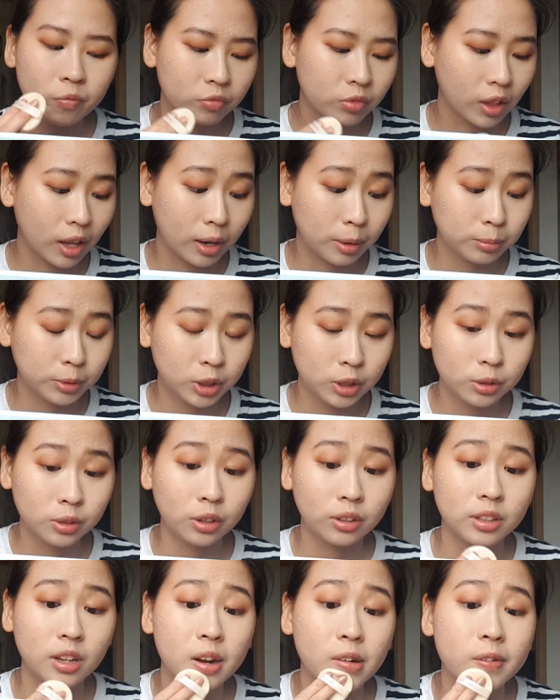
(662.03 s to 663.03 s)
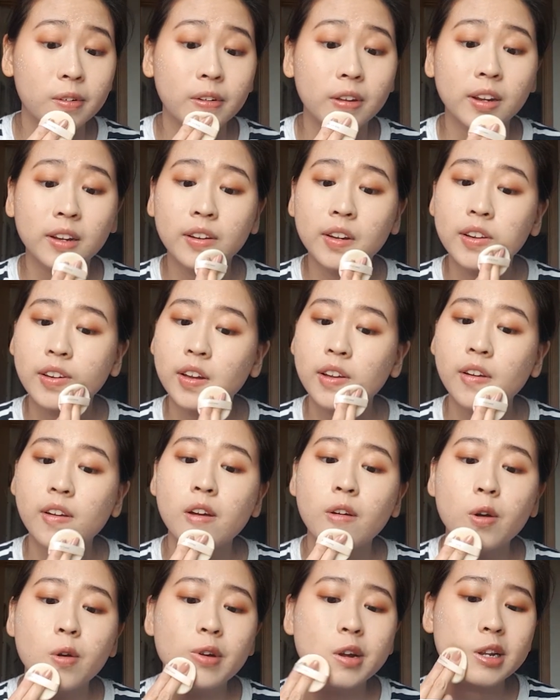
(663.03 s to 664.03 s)
And I'm still not done with it,
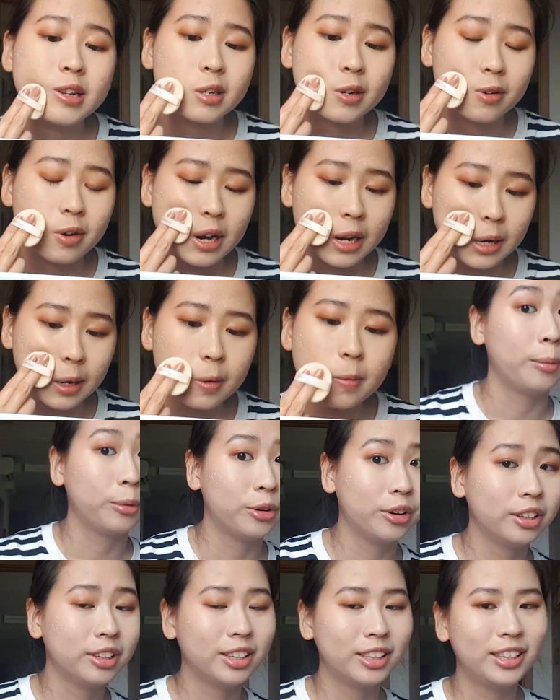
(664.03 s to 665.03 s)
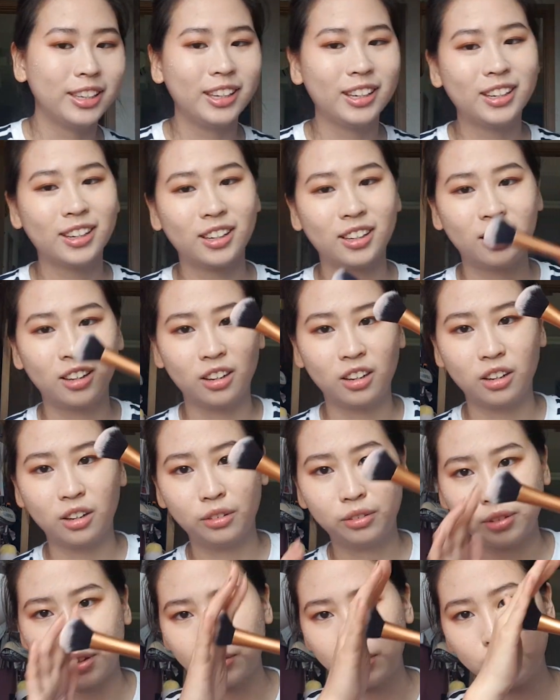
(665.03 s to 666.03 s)
which is great. I'm going to take a
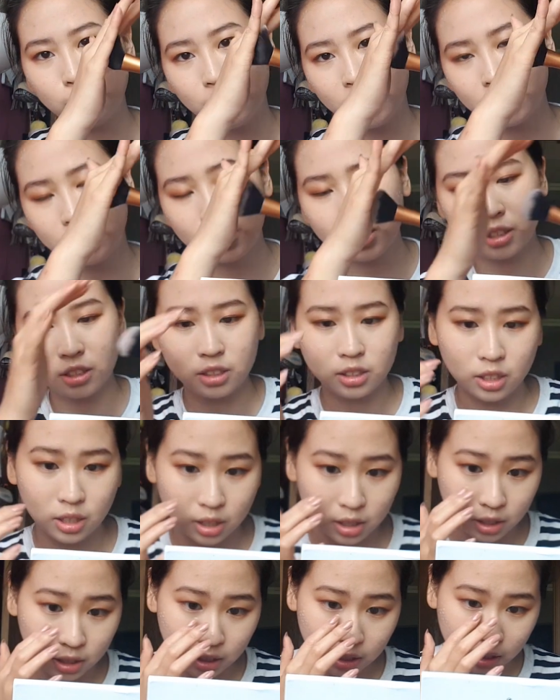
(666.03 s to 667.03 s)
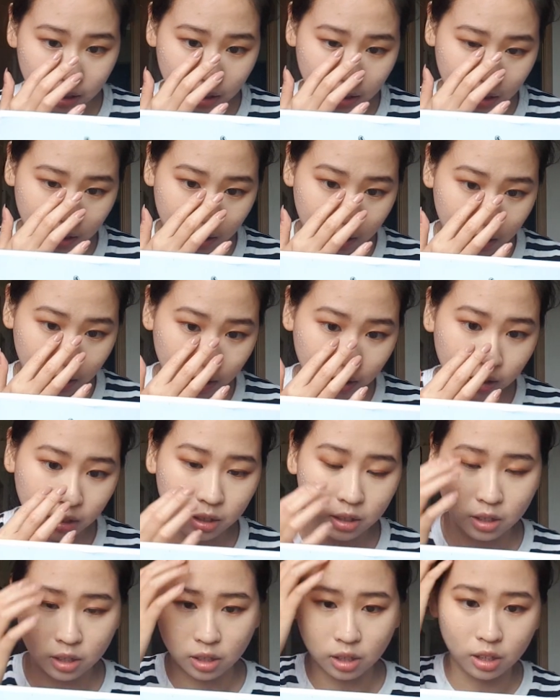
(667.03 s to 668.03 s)
fluffy brush
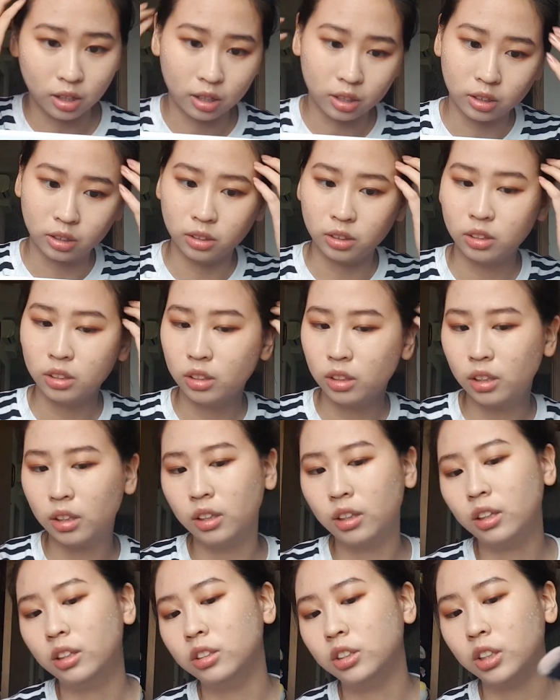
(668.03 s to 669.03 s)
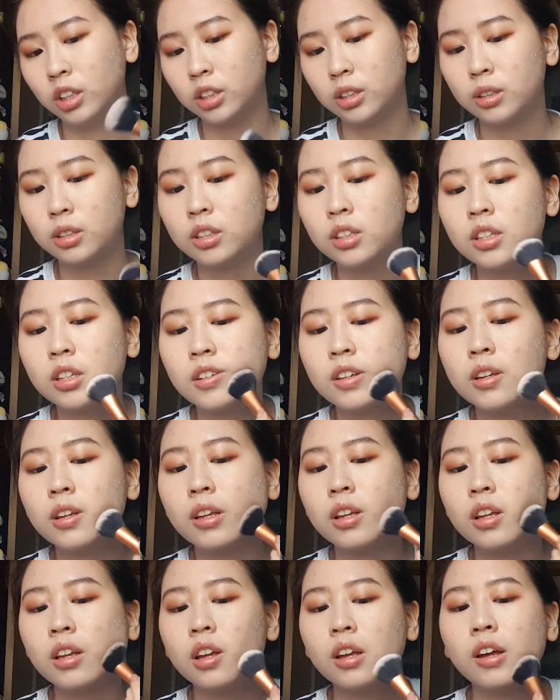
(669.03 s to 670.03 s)
and just
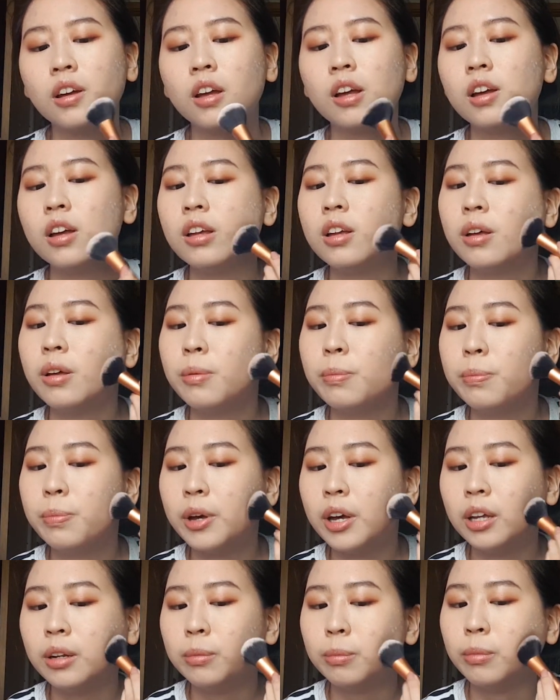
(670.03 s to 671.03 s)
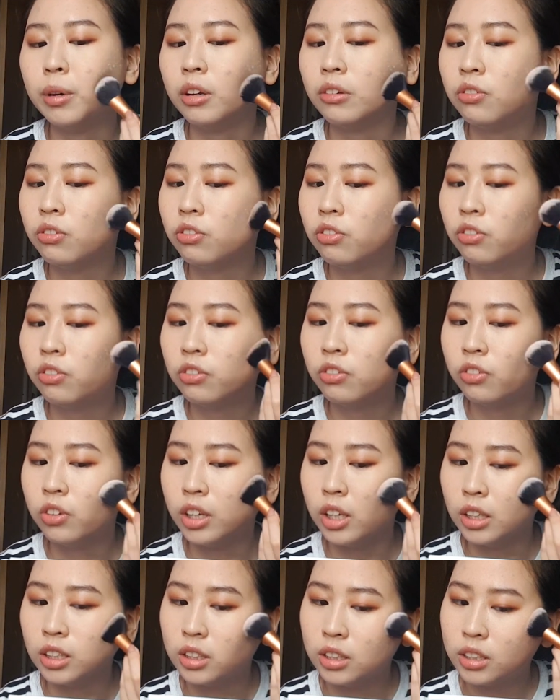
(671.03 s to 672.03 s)
pat my
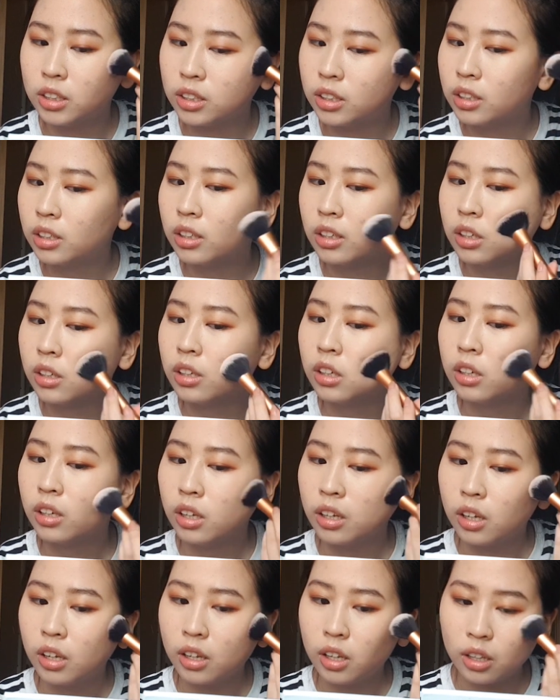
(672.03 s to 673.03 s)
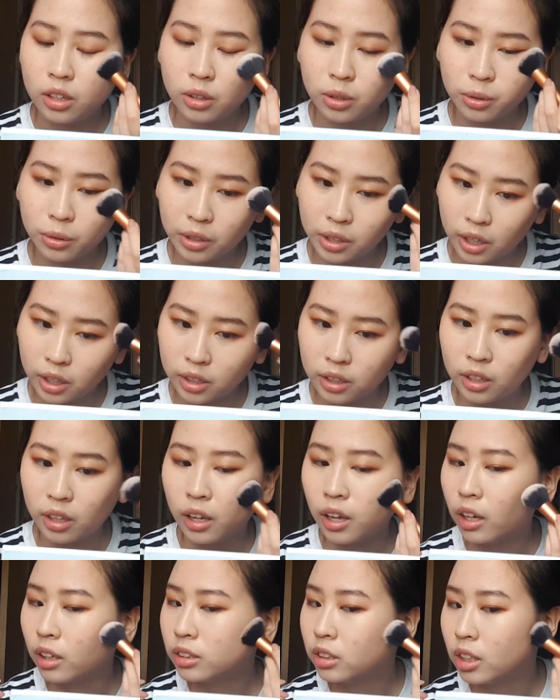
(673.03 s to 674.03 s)
face to get the
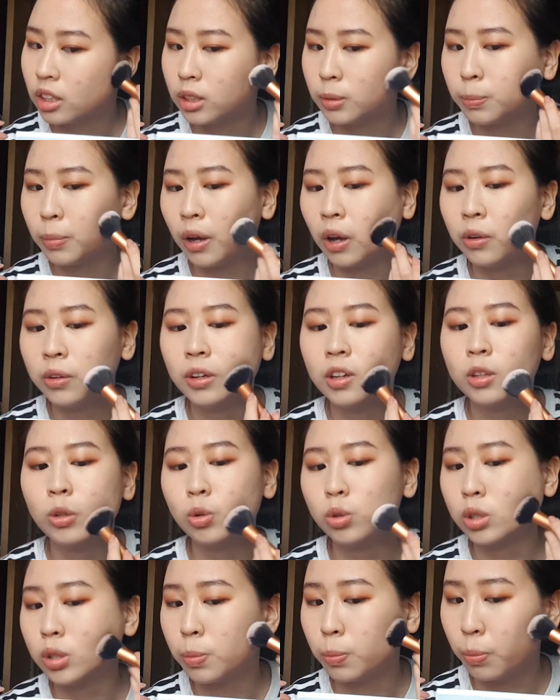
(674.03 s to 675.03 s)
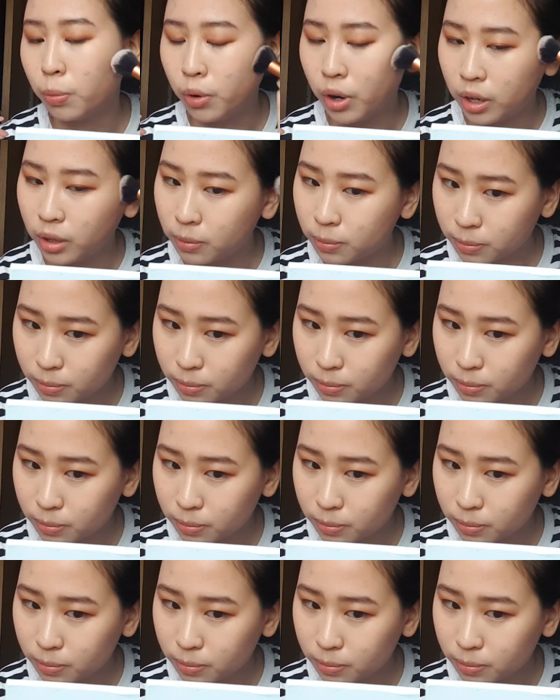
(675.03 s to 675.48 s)
excess powder to spread.